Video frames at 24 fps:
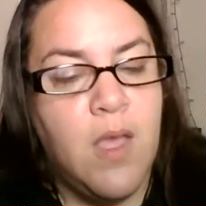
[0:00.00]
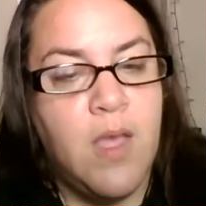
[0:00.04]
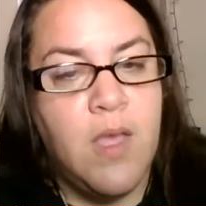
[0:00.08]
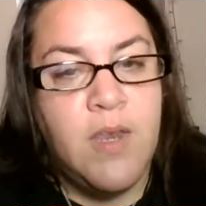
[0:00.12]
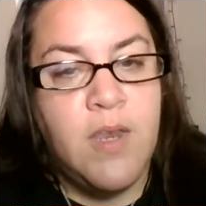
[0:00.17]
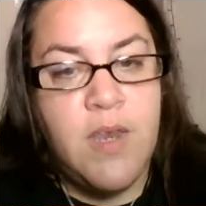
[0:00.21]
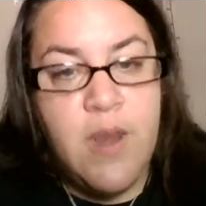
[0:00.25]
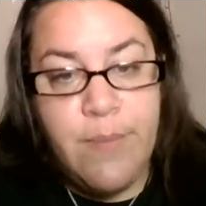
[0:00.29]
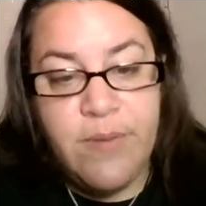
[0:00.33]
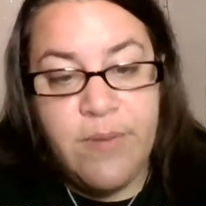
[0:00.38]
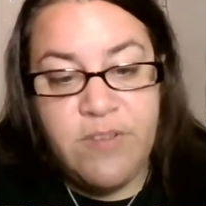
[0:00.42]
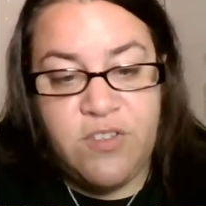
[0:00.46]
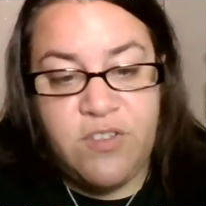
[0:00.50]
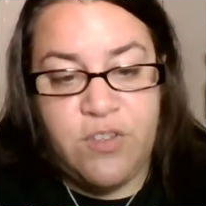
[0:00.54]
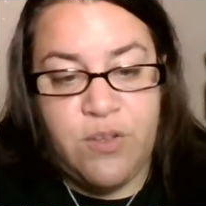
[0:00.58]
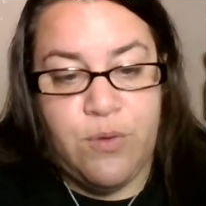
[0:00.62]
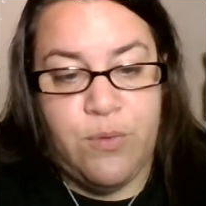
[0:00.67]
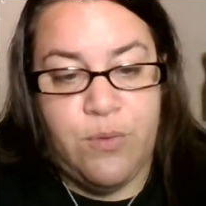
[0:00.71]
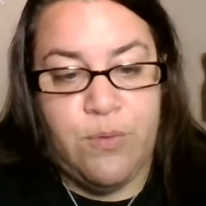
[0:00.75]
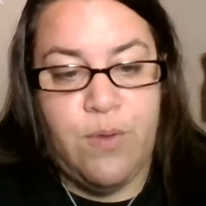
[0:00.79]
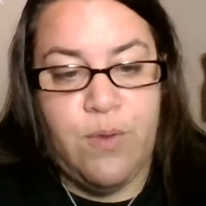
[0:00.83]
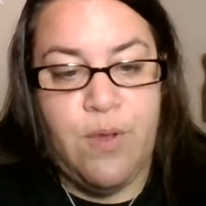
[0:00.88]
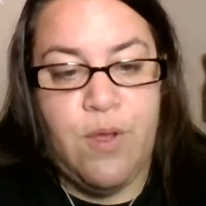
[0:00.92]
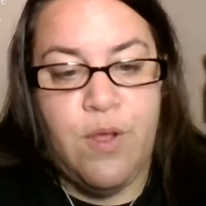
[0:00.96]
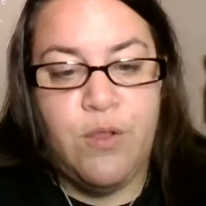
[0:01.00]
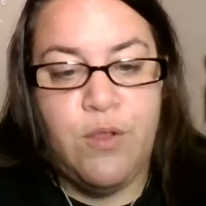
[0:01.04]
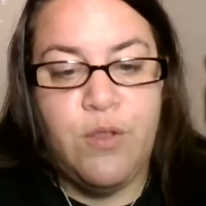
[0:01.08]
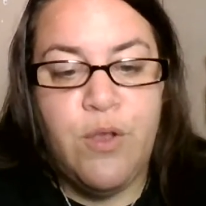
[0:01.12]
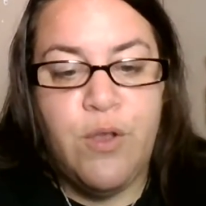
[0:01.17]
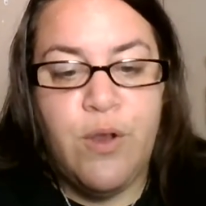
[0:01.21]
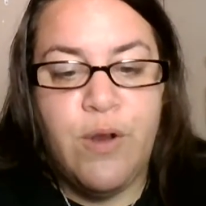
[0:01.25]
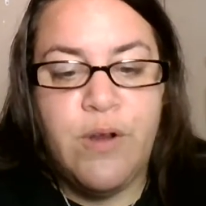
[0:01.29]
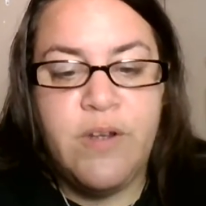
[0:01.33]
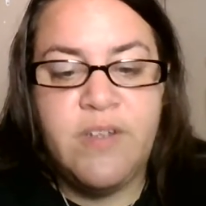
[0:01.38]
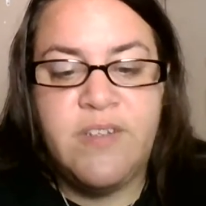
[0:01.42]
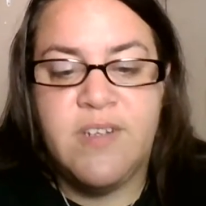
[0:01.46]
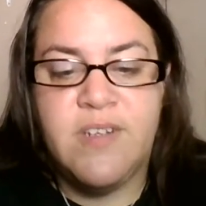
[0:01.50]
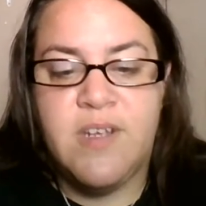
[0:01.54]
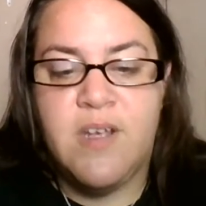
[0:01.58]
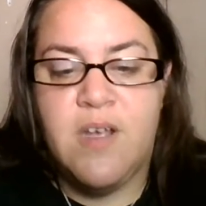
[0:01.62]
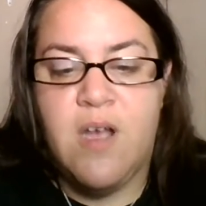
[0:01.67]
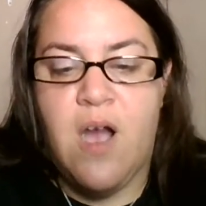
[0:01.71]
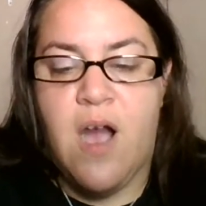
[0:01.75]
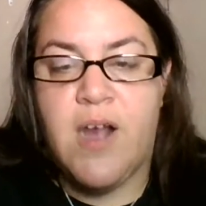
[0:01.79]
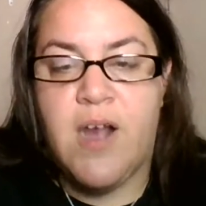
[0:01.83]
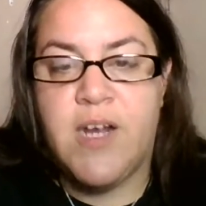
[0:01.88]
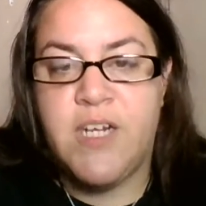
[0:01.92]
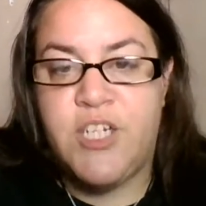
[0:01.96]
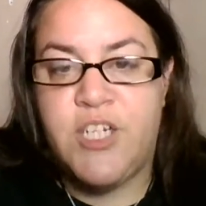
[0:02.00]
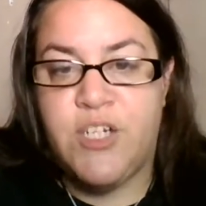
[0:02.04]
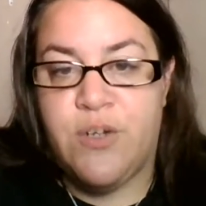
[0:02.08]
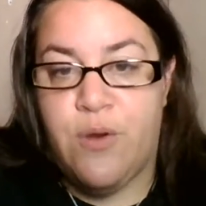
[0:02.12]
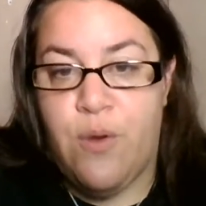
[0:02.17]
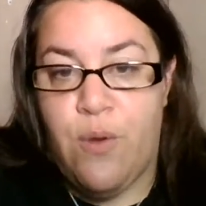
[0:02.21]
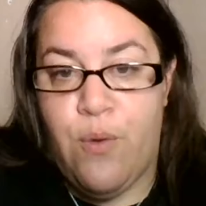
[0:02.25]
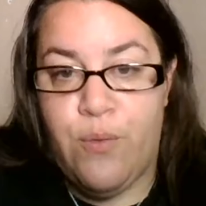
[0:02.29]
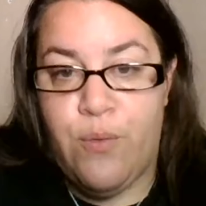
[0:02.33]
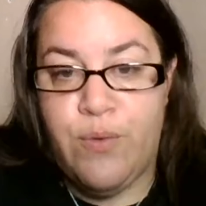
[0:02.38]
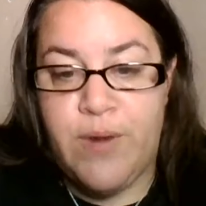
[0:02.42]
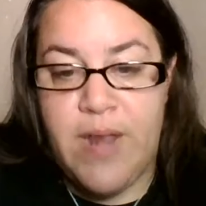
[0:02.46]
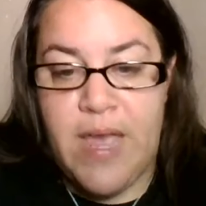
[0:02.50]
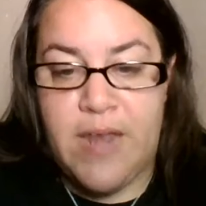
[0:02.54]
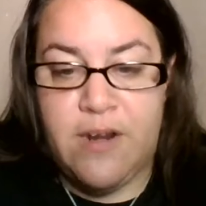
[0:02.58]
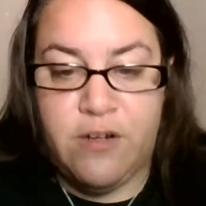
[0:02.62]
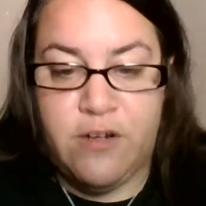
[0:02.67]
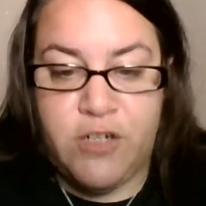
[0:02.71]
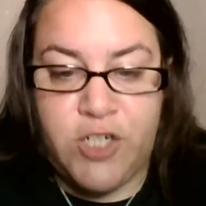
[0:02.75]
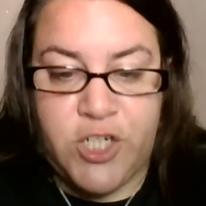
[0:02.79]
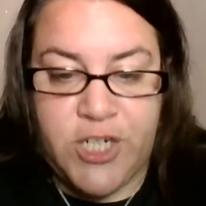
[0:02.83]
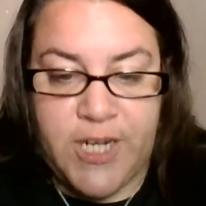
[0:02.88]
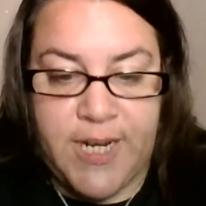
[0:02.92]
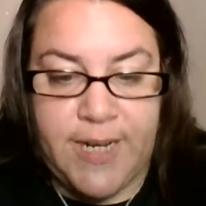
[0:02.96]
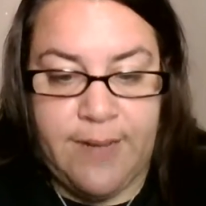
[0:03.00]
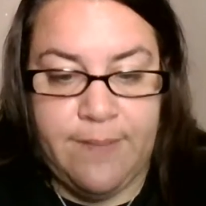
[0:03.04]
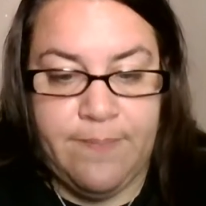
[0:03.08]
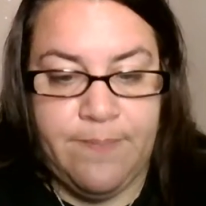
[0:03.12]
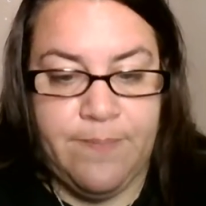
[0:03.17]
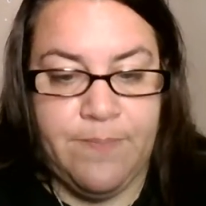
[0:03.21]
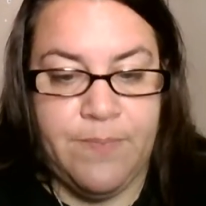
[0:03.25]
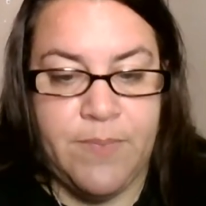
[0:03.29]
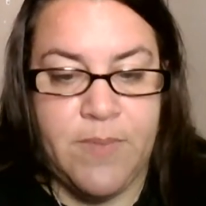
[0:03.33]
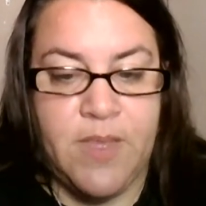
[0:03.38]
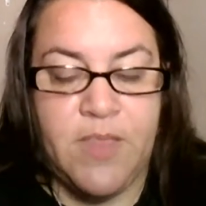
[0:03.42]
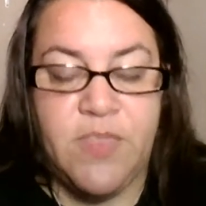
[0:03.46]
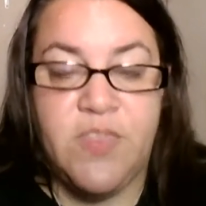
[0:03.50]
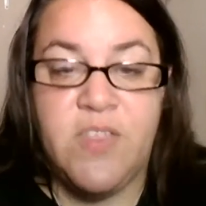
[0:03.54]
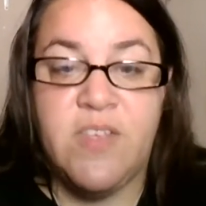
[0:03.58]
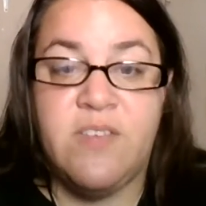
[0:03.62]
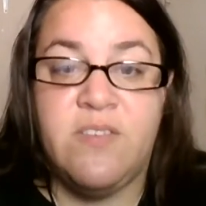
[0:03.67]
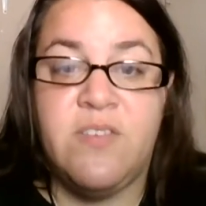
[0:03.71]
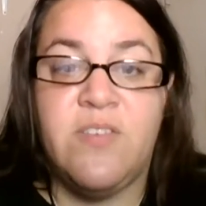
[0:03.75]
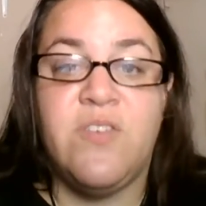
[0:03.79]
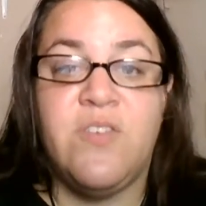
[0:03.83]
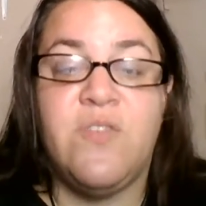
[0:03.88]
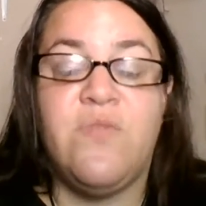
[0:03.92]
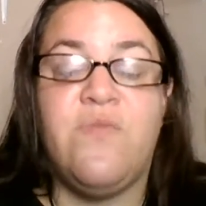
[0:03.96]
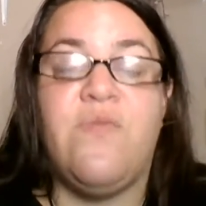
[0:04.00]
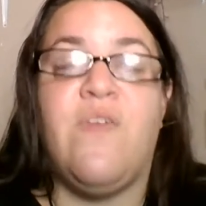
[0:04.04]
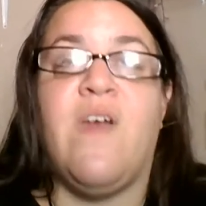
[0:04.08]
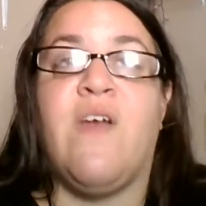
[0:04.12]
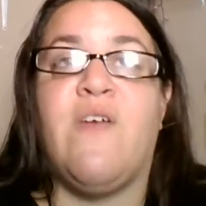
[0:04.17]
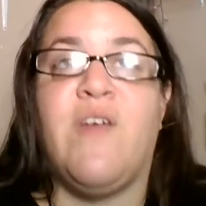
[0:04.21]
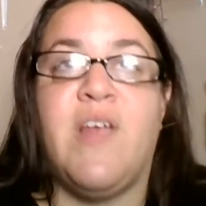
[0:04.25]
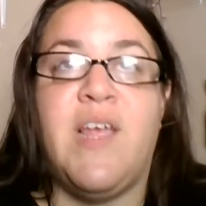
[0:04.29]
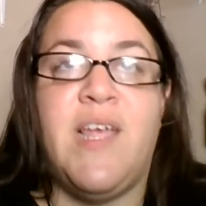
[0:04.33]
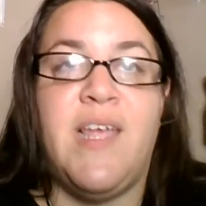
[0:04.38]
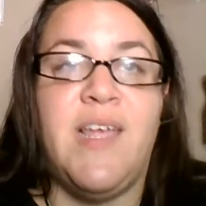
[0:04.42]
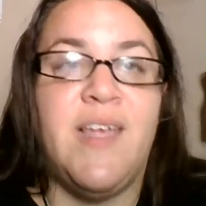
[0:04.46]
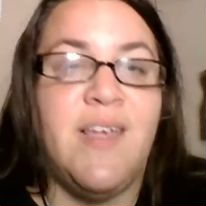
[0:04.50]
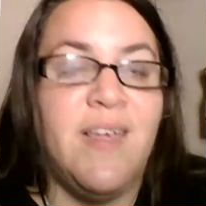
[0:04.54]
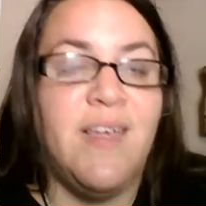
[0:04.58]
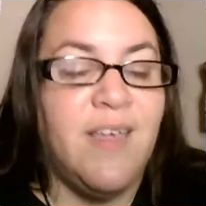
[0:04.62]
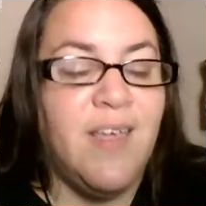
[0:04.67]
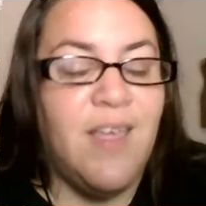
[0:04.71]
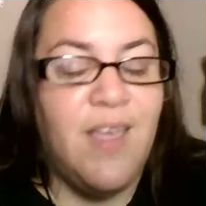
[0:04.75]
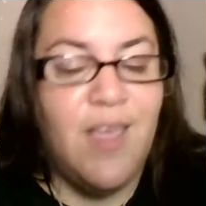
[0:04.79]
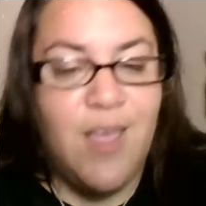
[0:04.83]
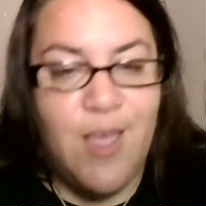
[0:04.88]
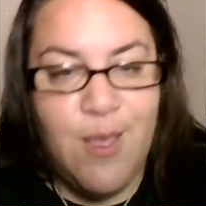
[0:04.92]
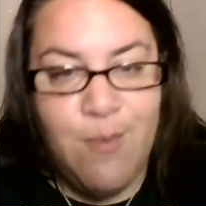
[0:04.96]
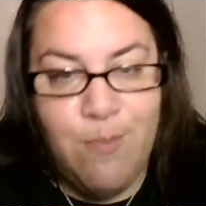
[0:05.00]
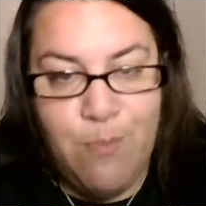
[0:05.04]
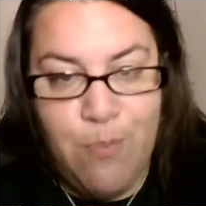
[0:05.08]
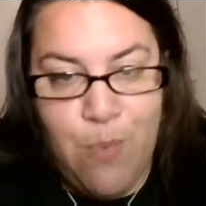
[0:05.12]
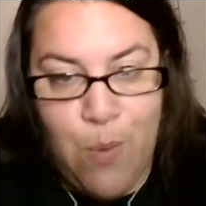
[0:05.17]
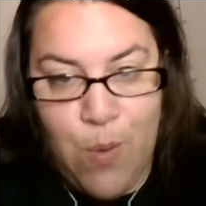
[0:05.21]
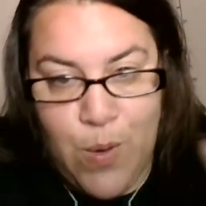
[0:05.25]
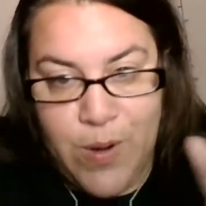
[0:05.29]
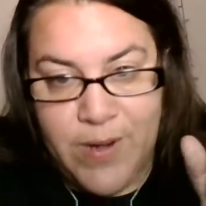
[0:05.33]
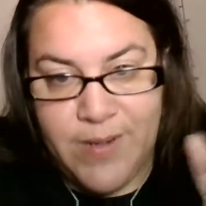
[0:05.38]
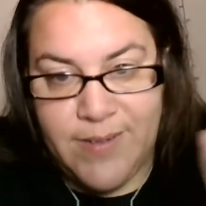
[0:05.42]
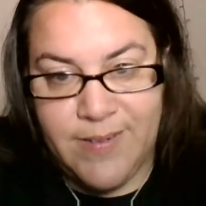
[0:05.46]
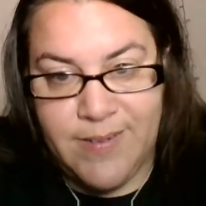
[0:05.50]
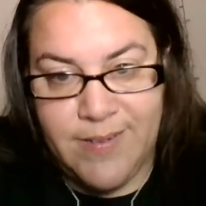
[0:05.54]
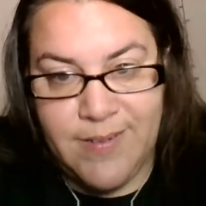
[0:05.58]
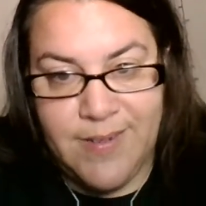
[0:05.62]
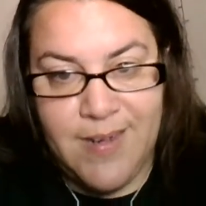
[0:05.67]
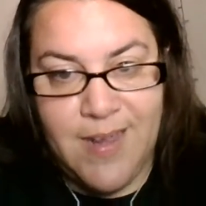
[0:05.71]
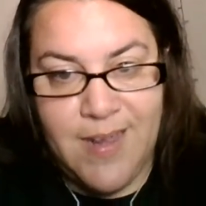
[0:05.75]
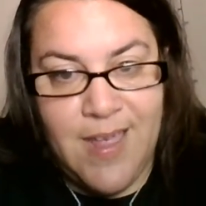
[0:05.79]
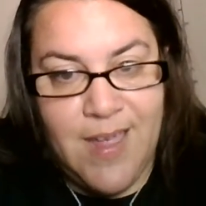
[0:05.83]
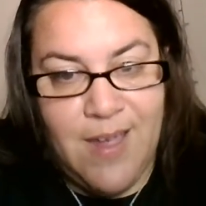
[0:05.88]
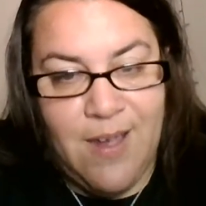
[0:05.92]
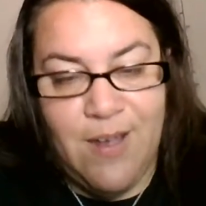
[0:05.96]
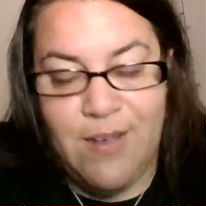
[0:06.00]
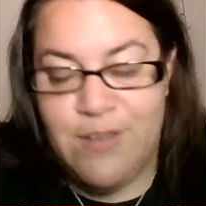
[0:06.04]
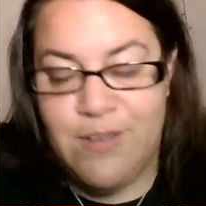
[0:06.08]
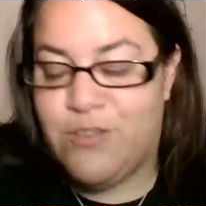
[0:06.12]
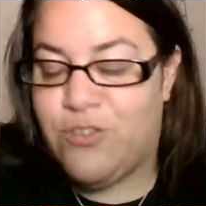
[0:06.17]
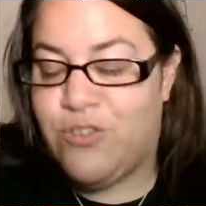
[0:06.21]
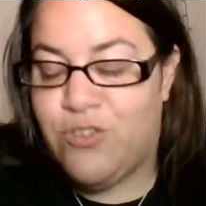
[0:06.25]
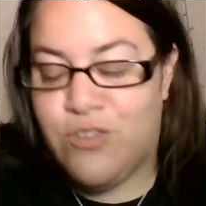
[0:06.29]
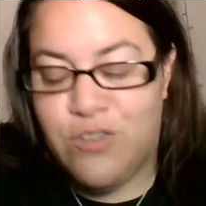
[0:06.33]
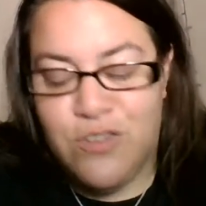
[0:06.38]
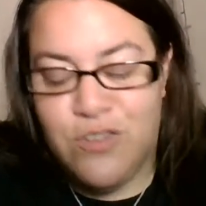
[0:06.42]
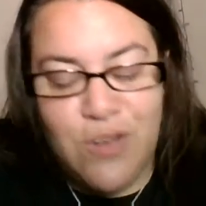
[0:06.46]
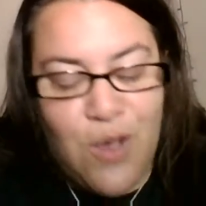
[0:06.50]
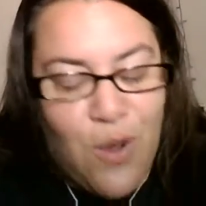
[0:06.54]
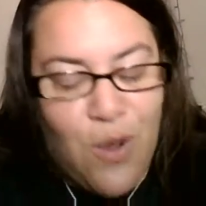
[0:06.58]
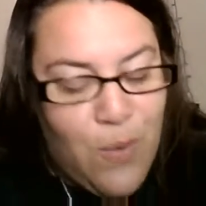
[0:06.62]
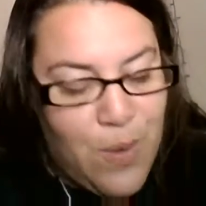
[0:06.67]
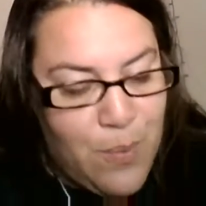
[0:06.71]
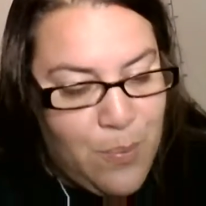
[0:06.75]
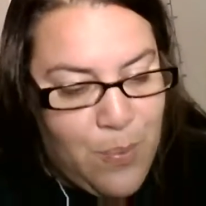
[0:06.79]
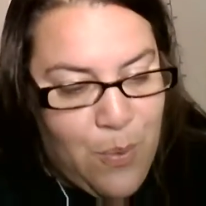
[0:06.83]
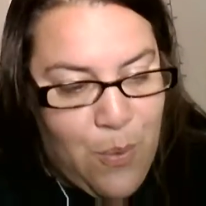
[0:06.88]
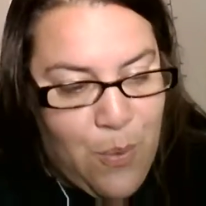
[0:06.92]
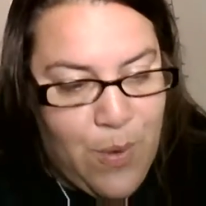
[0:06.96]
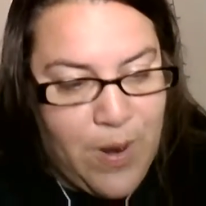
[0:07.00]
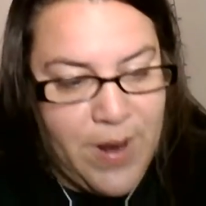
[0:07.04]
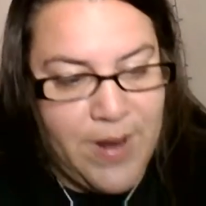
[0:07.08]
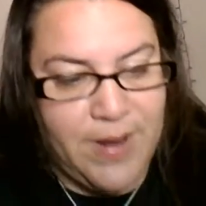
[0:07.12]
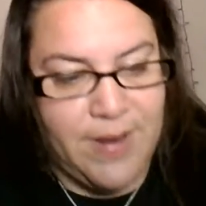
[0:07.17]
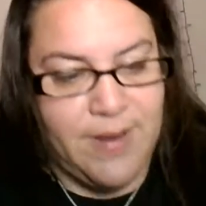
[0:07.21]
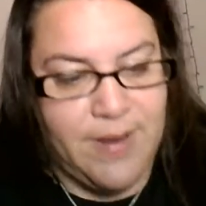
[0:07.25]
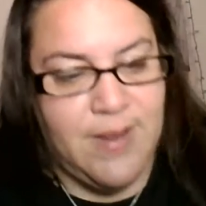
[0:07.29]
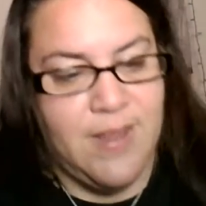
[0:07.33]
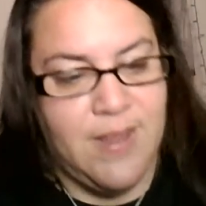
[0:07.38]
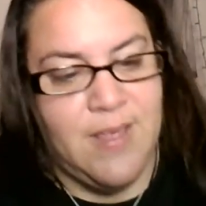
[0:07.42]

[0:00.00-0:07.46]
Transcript: Number 2, learn to guard your own energy. This is very important. So important.